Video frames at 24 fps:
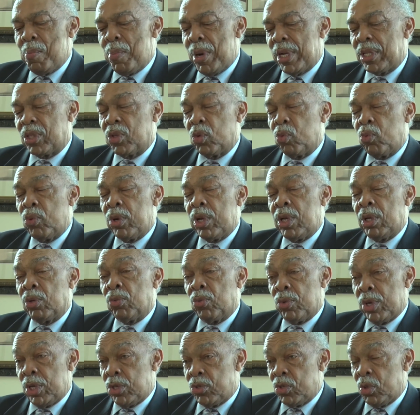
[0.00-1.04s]
But the real
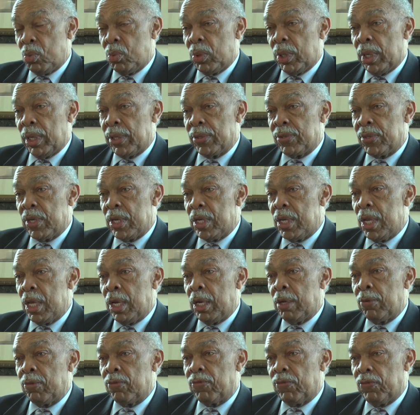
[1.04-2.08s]
reason was he did
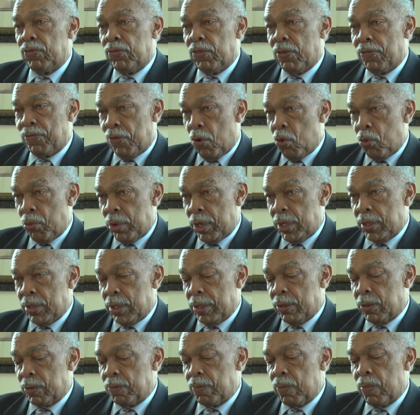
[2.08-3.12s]
it for 4
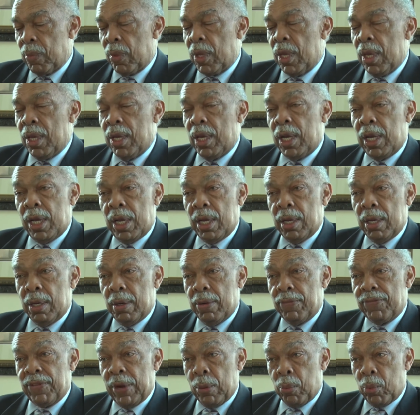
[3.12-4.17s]
reasons.
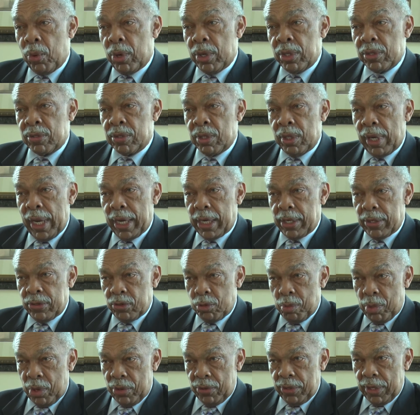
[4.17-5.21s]
February is Lincoln's
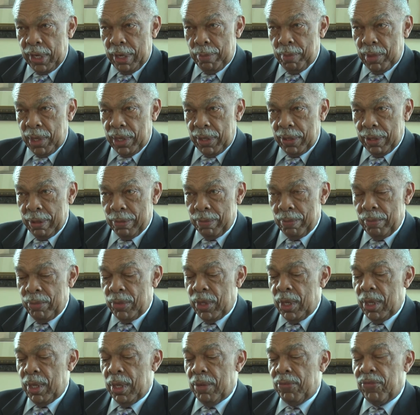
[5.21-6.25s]
birthday month.
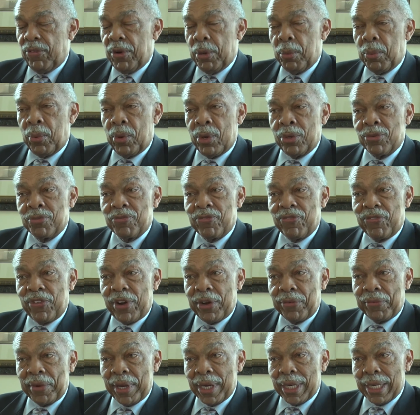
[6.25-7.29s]
February is
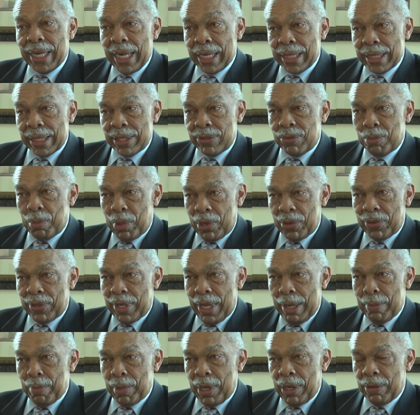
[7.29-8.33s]
Frederick Douglass'
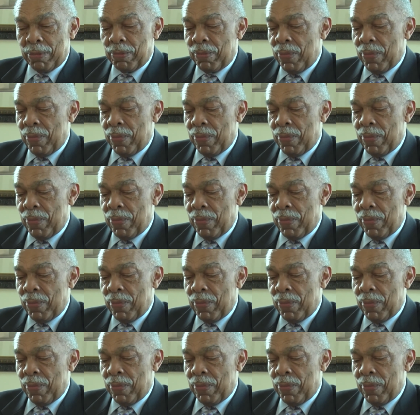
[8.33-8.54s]
birthday month.